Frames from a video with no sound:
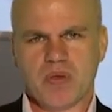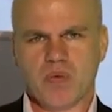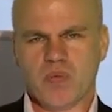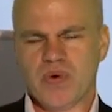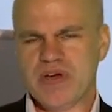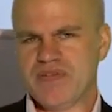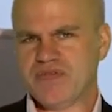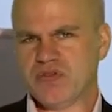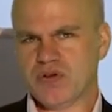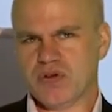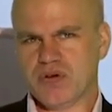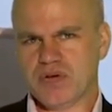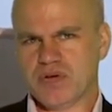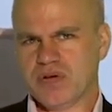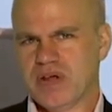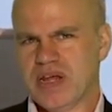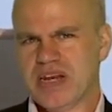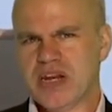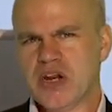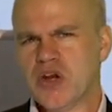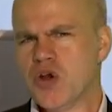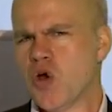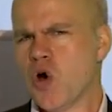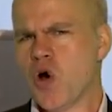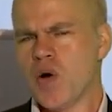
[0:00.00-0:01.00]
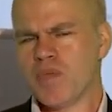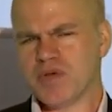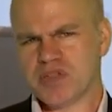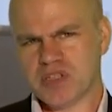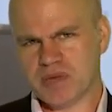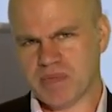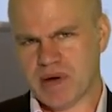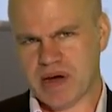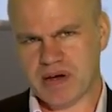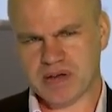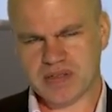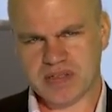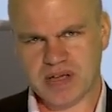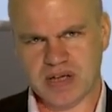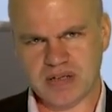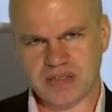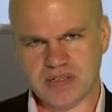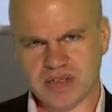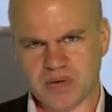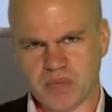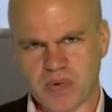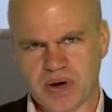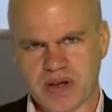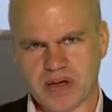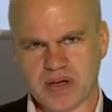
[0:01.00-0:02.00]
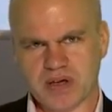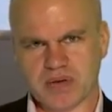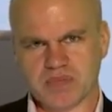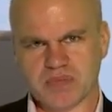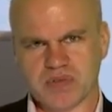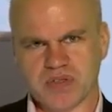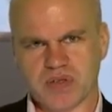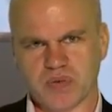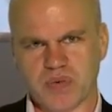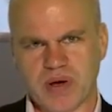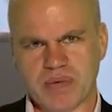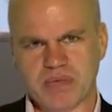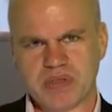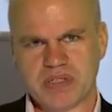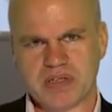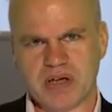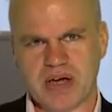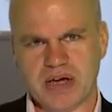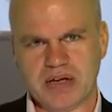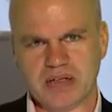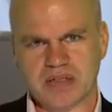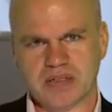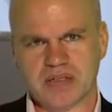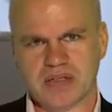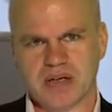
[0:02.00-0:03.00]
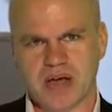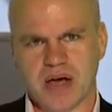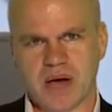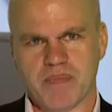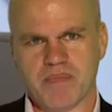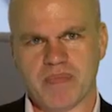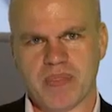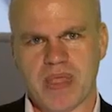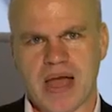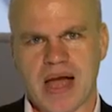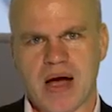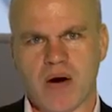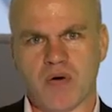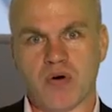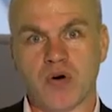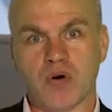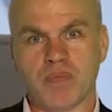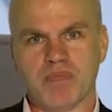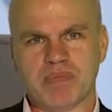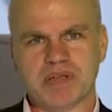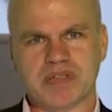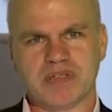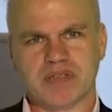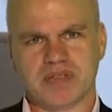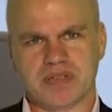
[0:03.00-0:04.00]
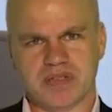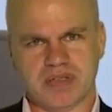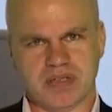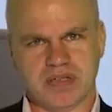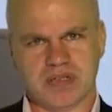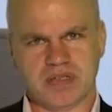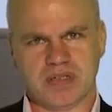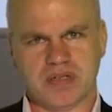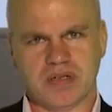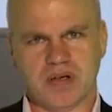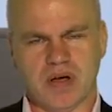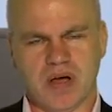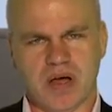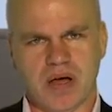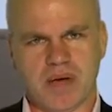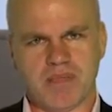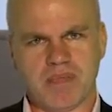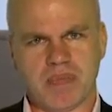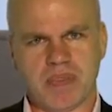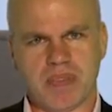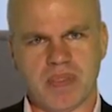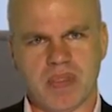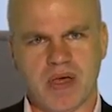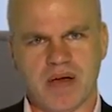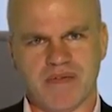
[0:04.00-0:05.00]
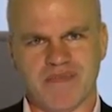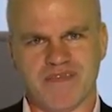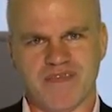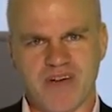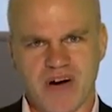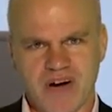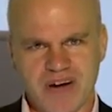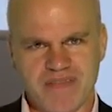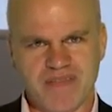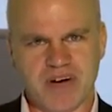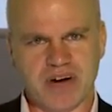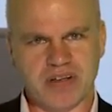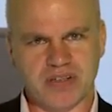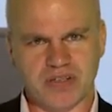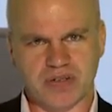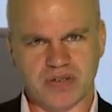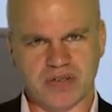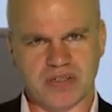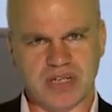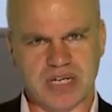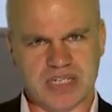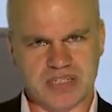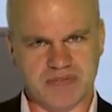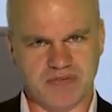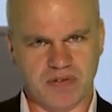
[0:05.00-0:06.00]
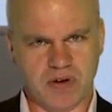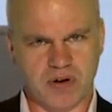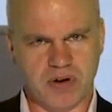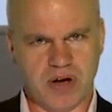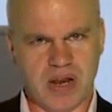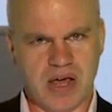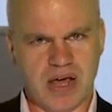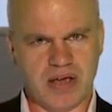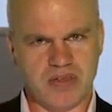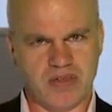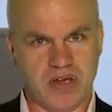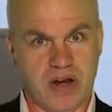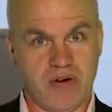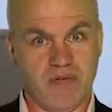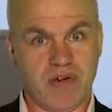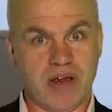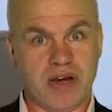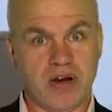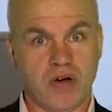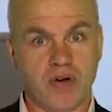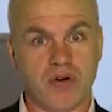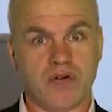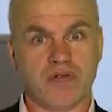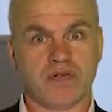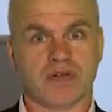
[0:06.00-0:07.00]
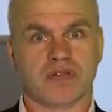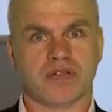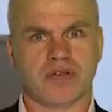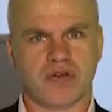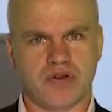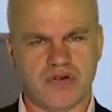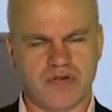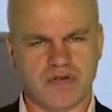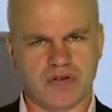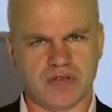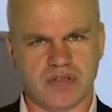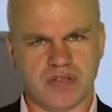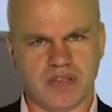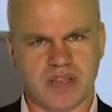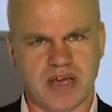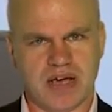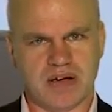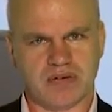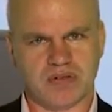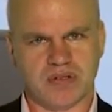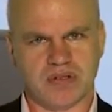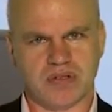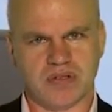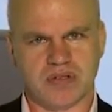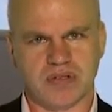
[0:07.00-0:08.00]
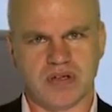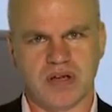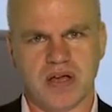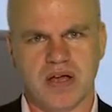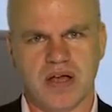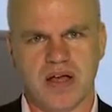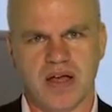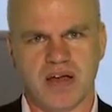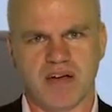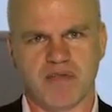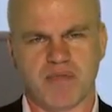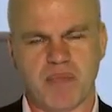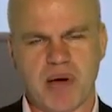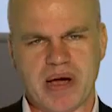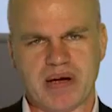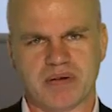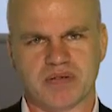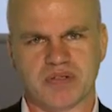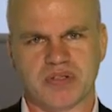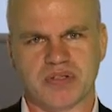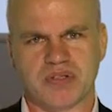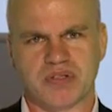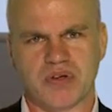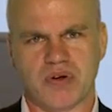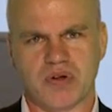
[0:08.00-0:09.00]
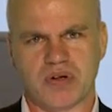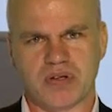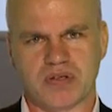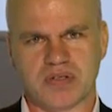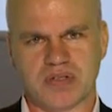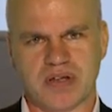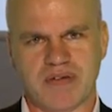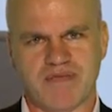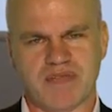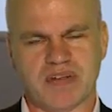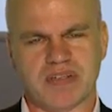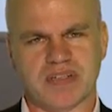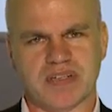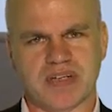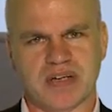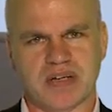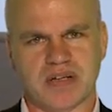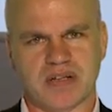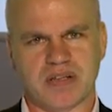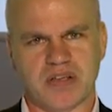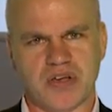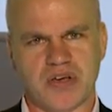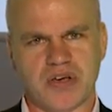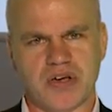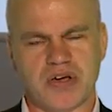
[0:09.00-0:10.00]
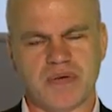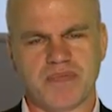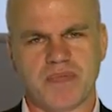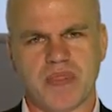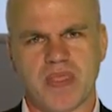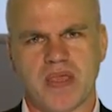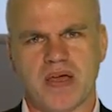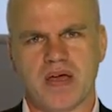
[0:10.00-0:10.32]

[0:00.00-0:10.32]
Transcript: We've done an enormous amount of testing when it comes to websites. Our own businesses are very, very successful online, generating hundreds and hundreds of thousands of pounds and dollars every single year.